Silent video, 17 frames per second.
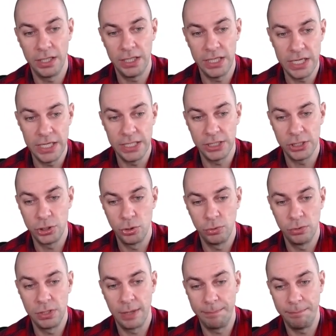E
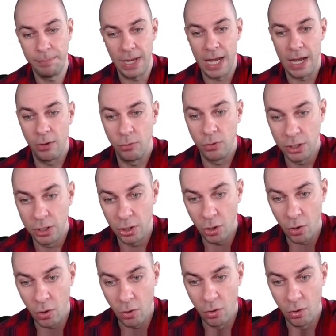to the power
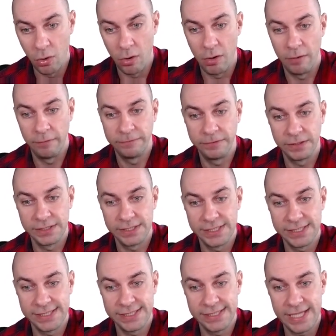of
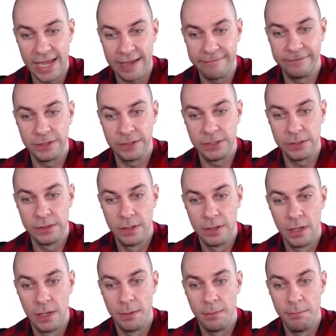7
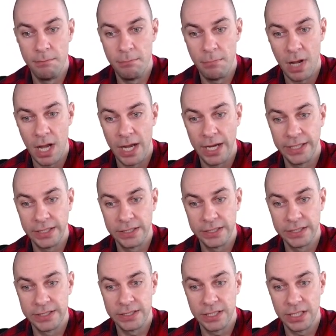
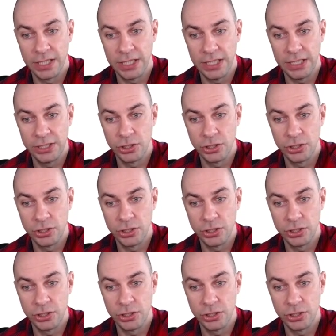minus 3.